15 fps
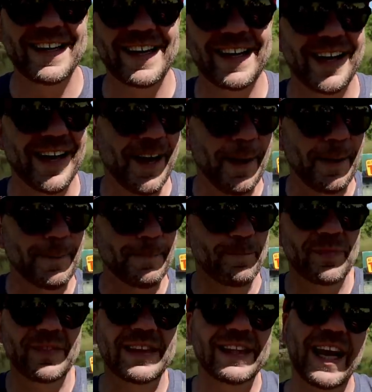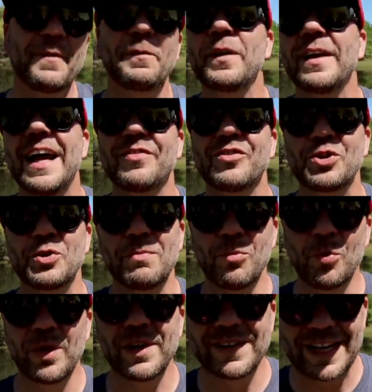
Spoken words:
did. Definitely gonna have to do a more